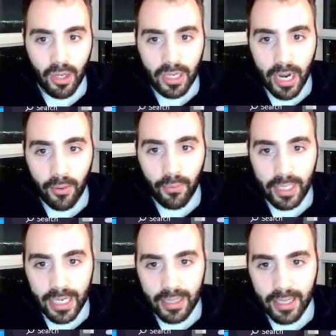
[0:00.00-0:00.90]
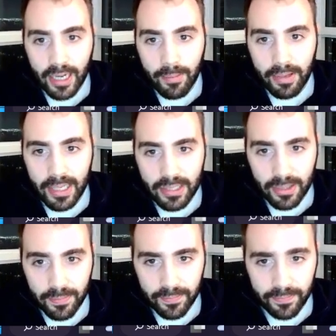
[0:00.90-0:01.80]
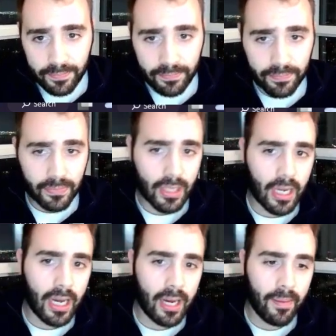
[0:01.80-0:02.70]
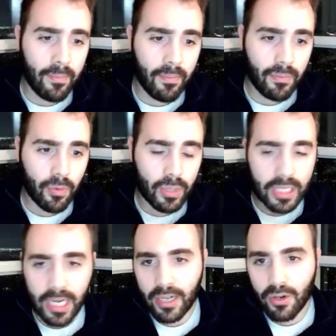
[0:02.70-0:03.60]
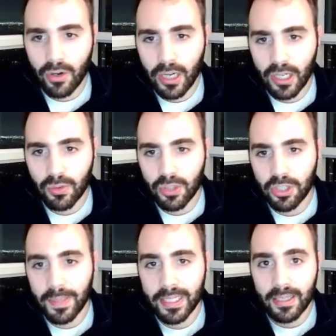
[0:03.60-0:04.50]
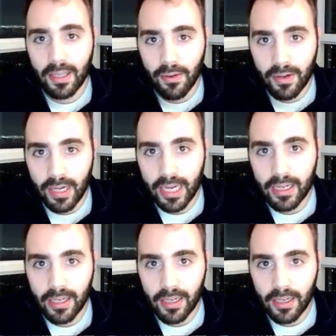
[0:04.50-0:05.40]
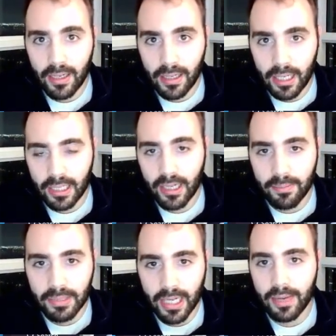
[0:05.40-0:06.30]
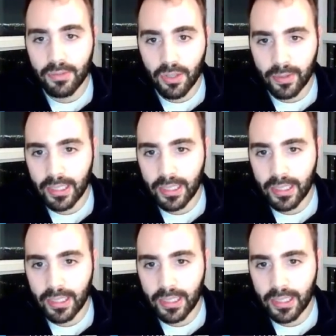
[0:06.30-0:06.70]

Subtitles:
Now we take the company's retained earnings, which is basically their net income times their